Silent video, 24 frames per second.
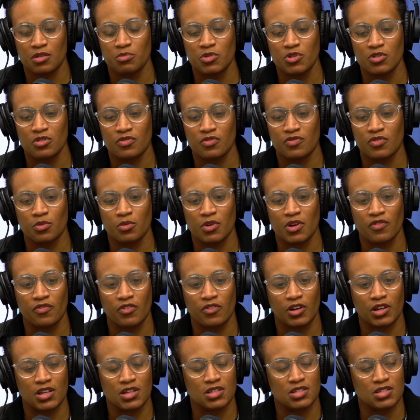beautiful way for
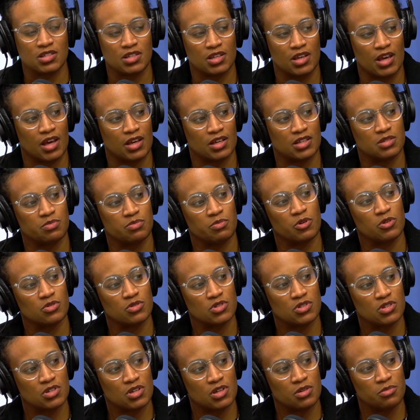kids to get
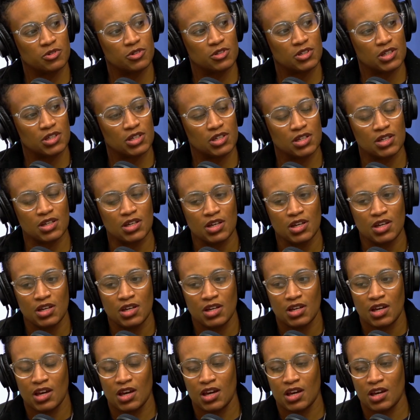exposed to community
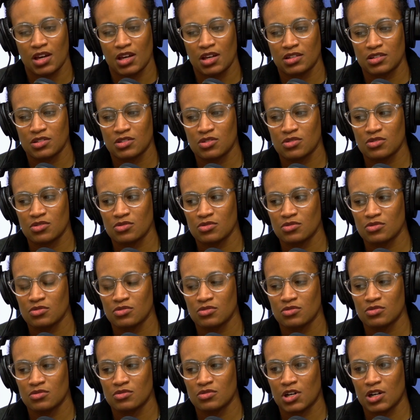and
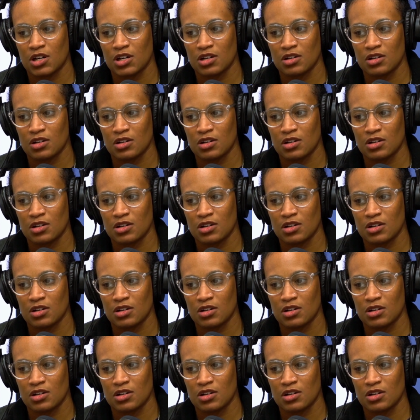to